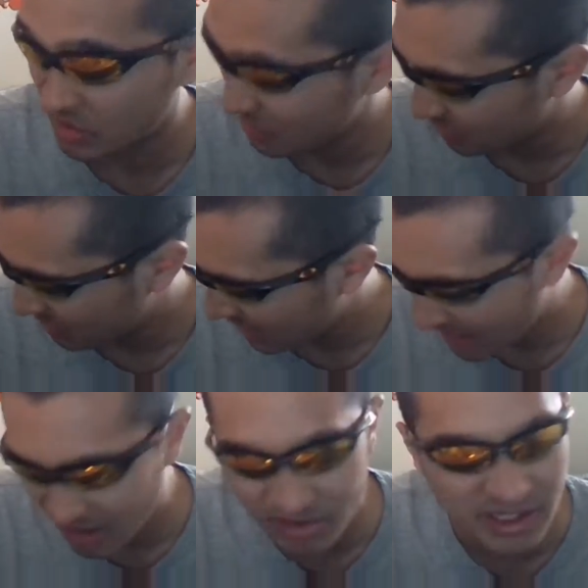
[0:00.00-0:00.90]
dude,
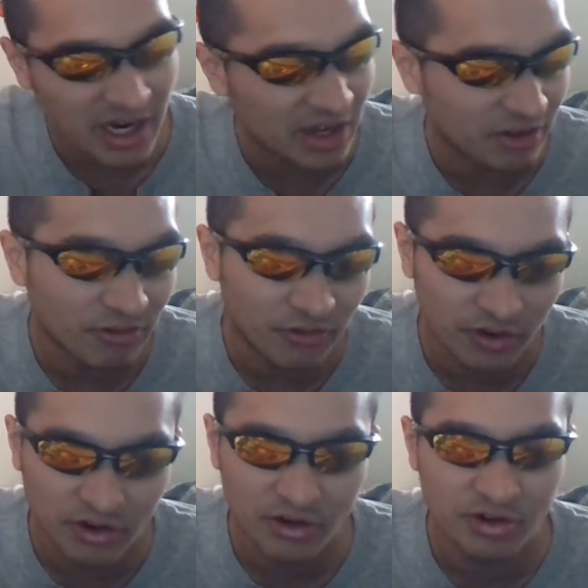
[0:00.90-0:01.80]
I was on the
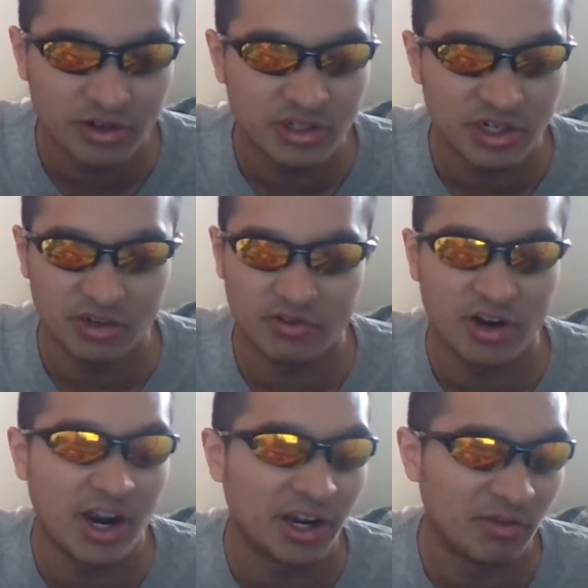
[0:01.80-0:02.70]
verge of
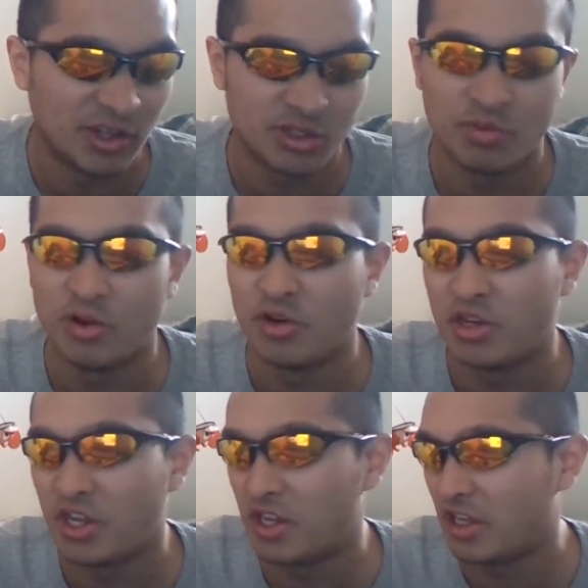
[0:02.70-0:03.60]
crying once more,
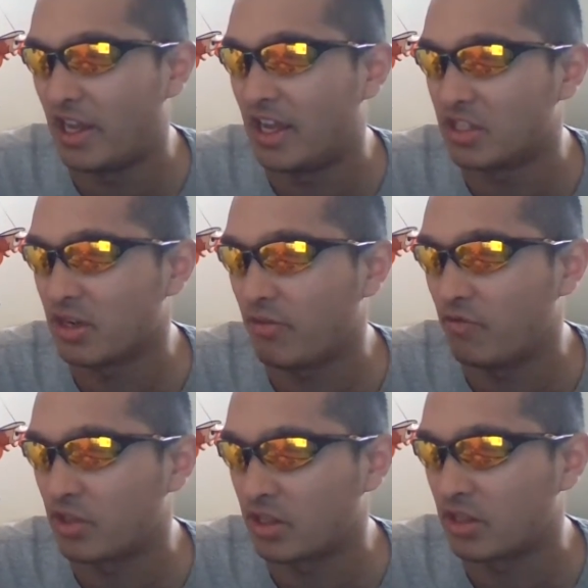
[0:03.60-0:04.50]
and then it ends off
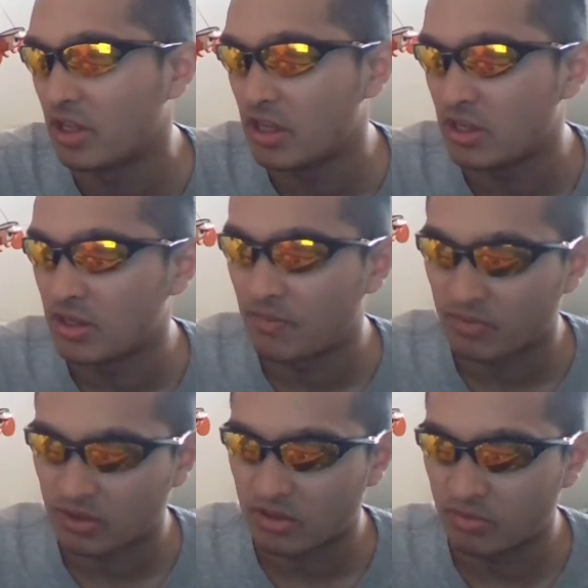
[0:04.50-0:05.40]
with
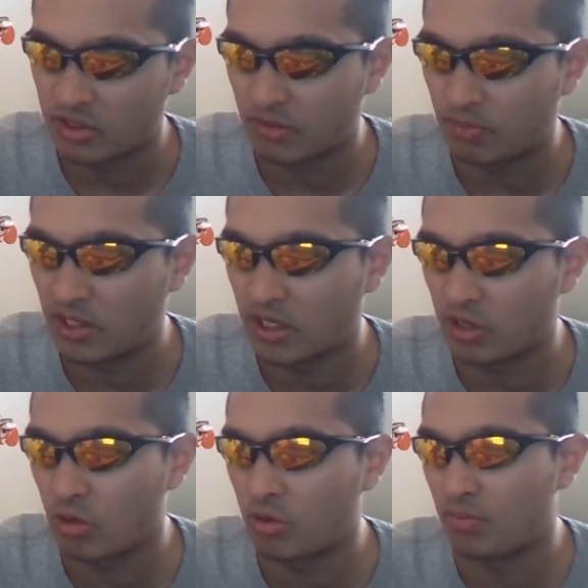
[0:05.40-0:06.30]
with the
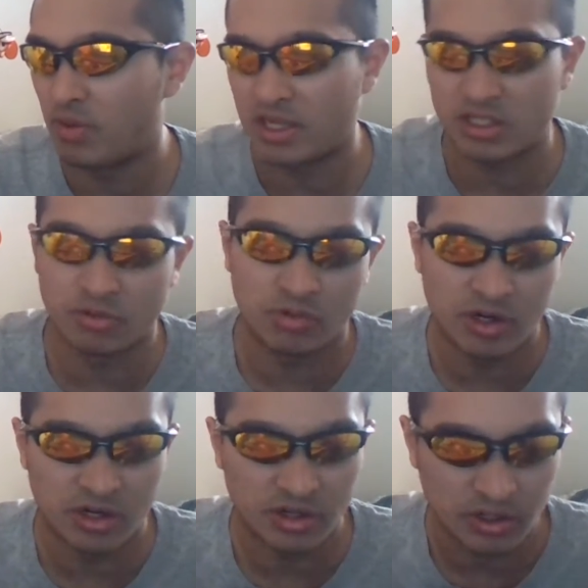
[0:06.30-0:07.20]
plane going back to
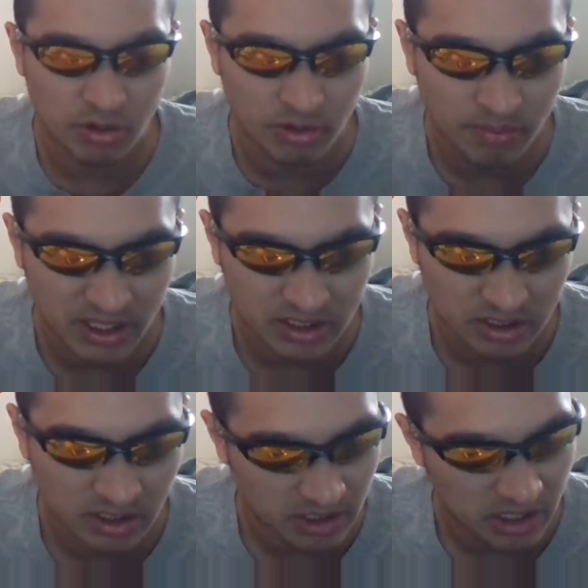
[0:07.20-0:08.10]
where going back
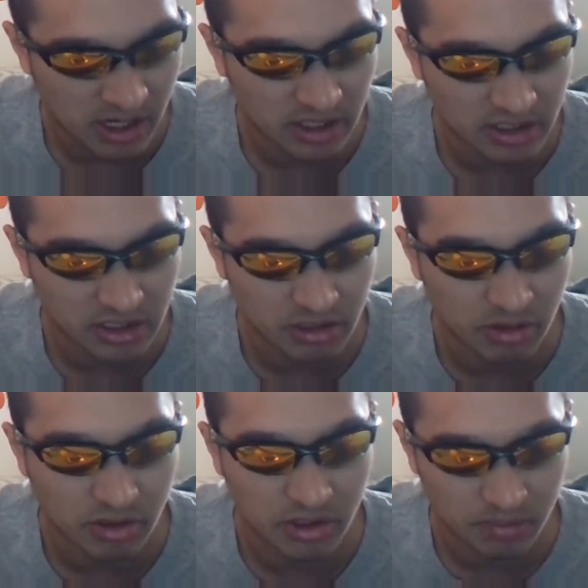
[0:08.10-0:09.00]
to Holly
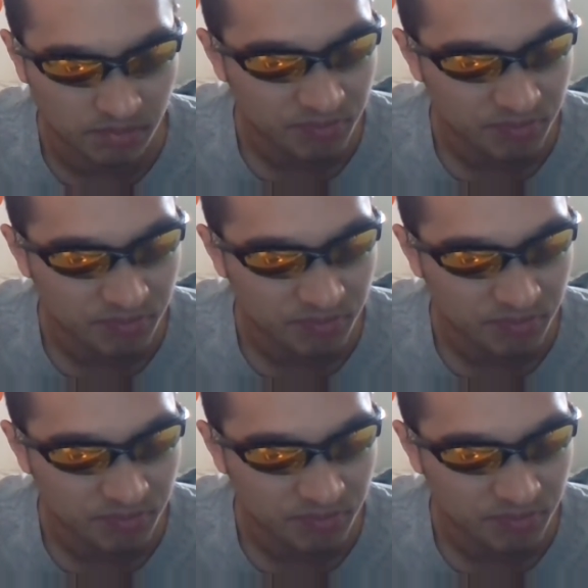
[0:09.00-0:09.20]
or